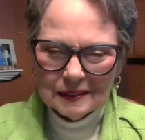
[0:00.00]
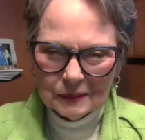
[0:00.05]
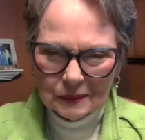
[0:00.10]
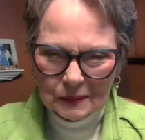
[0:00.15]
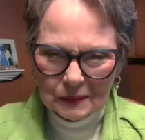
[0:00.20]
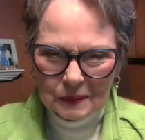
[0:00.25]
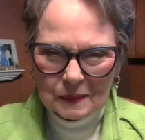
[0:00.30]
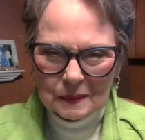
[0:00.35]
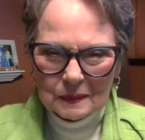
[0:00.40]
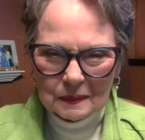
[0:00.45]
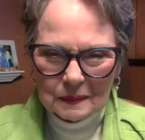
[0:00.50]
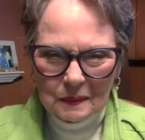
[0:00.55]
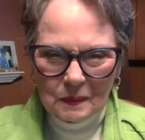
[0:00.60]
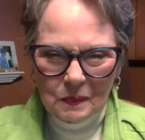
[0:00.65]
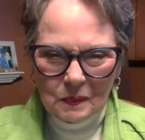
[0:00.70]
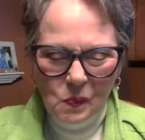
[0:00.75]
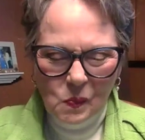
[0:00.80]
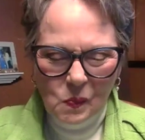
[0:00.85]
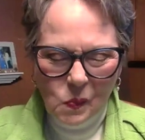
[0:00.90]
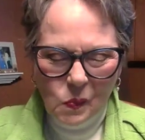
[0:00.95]

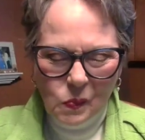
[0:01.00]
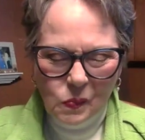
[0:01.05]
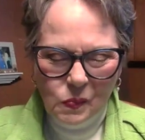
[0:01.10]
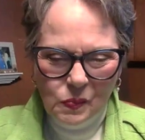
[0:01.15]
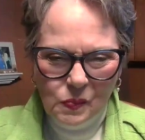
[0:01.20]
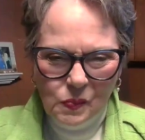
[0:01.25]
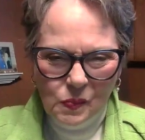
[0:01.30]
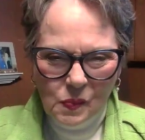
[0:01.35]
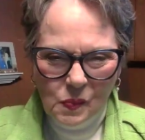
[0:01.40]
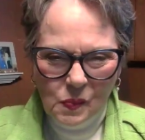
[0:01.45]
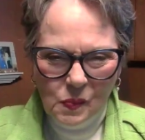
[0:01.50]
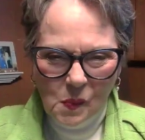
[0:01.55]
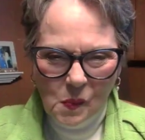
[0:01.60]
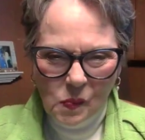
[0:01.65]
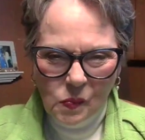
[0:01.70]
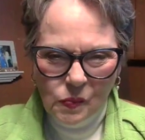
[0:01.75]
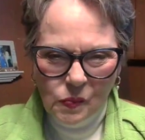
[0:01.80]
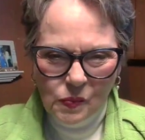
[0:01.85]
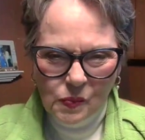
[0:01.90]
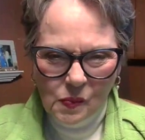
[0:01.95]
but I was,
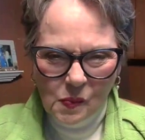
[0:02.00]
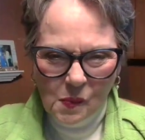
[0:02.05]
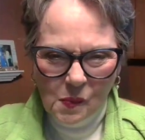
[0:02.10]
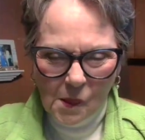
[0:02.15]
open to